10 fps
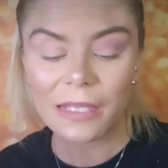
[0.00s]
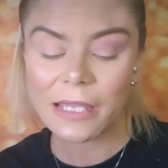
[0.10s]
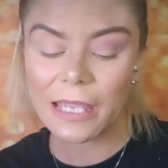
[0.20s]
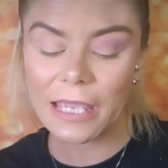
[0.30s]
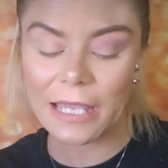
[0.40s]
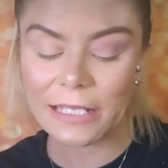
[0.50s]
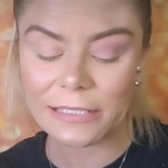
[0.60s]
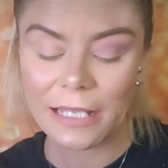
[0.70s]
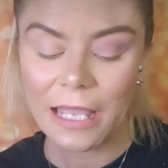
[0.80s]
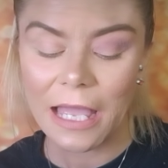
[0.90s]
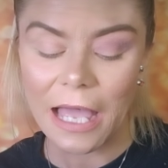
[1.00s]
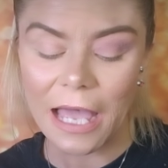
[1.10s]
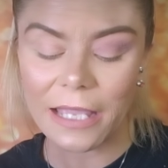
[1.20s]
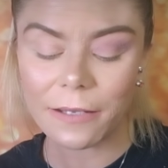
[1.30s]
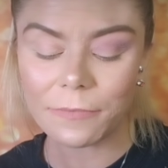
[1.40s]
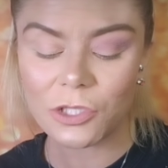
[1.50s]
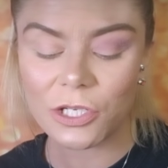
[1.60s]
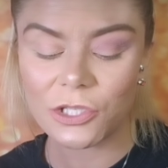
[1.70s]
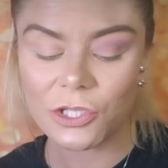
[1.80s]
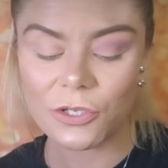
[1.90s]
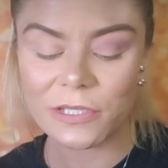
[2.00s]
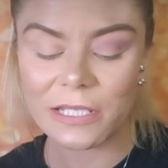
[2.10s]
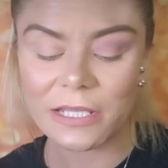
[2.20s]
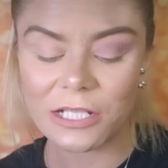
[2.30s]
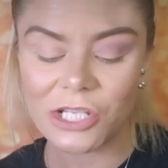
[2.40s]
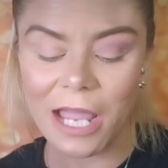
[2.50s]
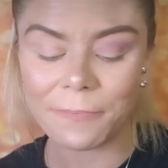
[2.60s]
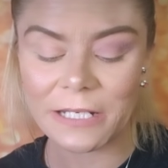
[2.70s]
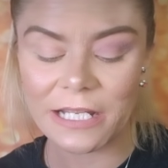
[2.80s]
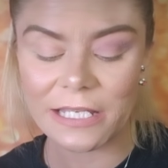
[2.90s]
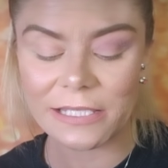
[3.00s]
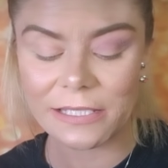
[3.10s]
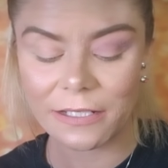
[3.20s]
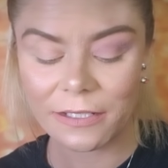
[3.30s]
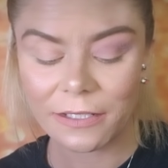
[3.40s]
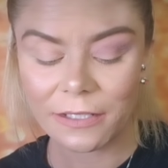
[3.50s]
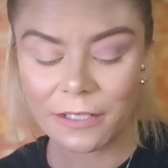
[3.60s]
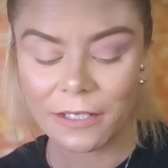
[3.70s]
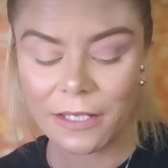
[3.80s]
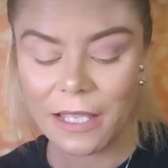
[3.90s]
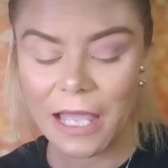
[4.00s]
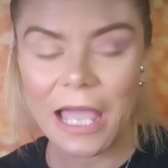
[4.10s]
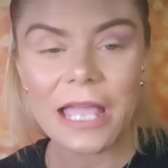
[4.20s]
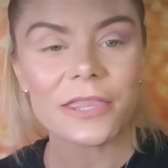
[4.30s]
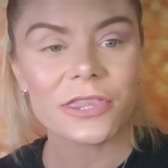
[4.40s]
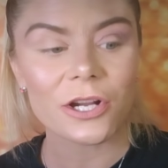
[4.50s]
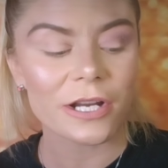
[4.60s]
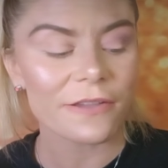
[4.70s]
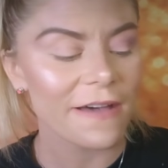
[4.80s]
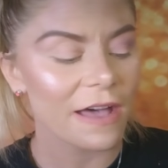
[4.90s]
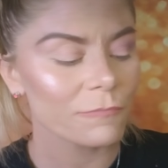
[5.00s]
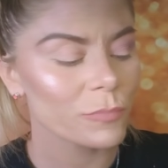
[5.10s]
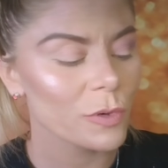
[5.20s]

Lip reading: and I am just using the Japanese 835